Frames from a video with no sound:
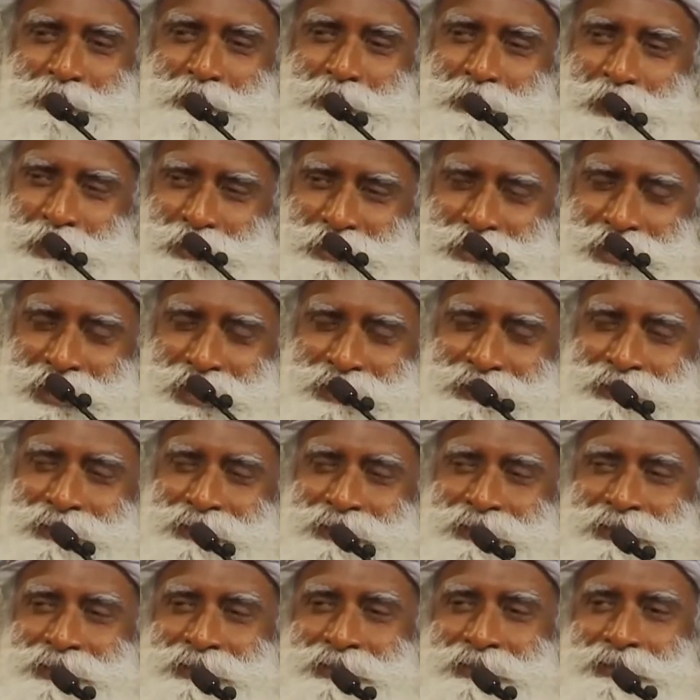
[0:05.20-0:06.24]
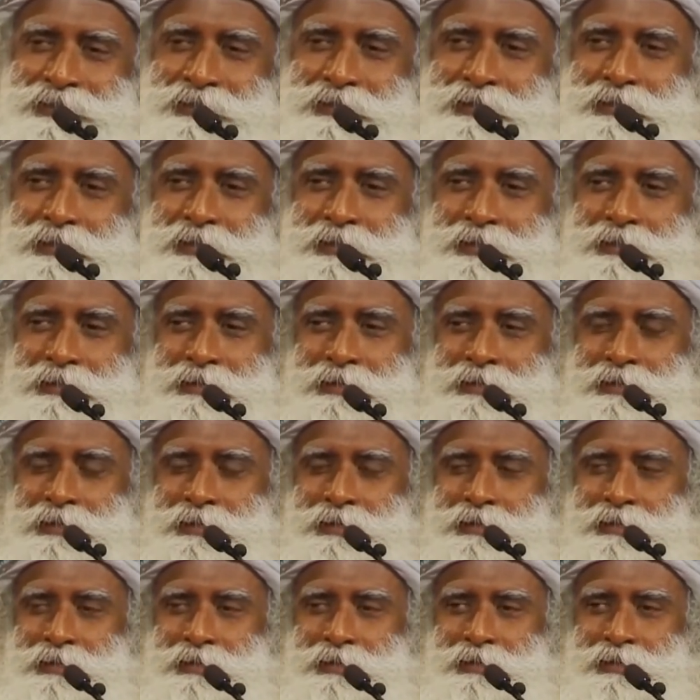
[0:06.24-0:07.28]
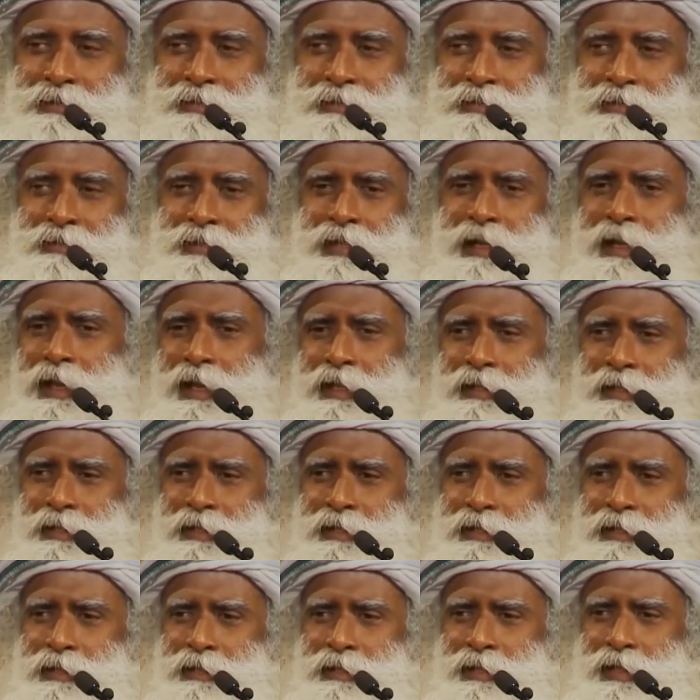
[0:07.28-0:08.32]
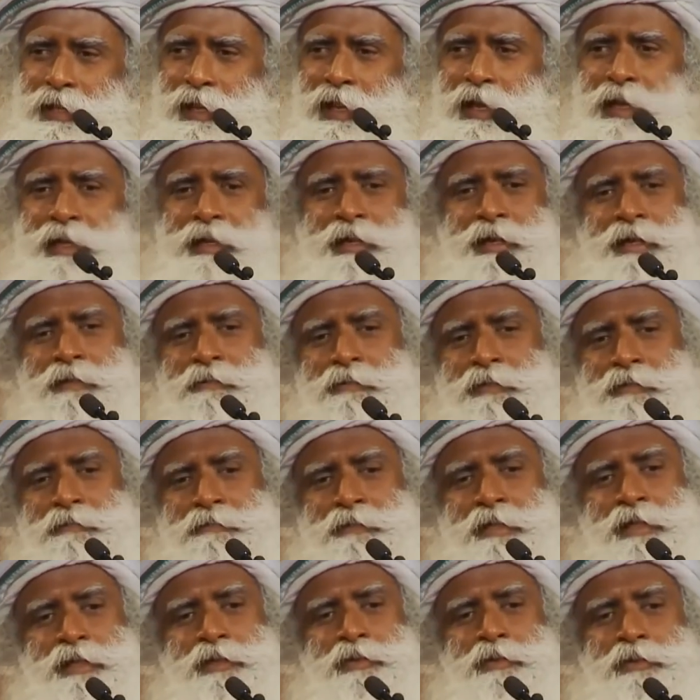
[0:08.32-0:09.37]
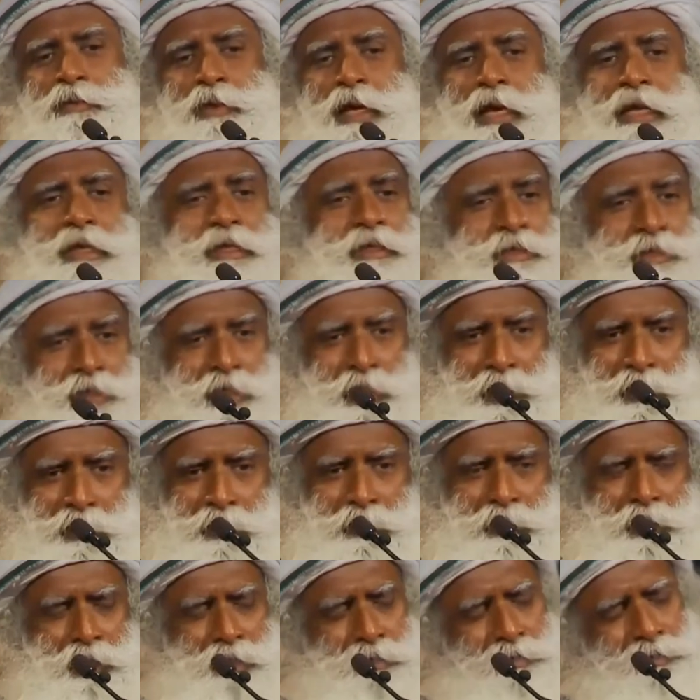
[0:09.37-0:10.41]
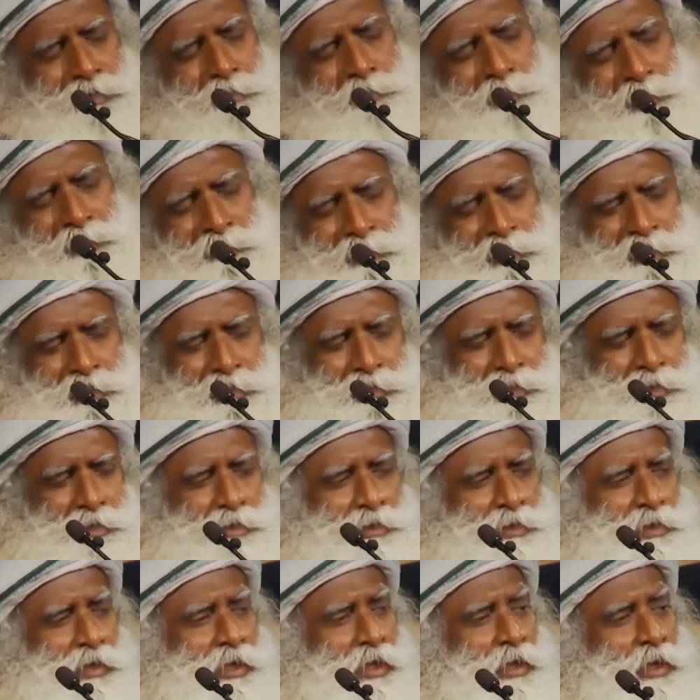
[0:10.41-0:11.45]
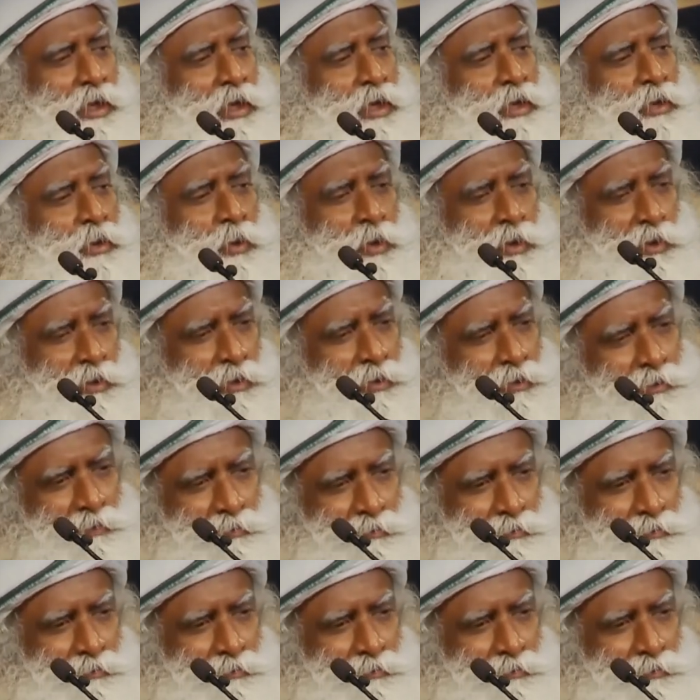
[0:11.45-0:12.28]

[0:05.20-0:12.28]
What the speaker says: process that I did, I never went through any training. I simply went and did it like I know it.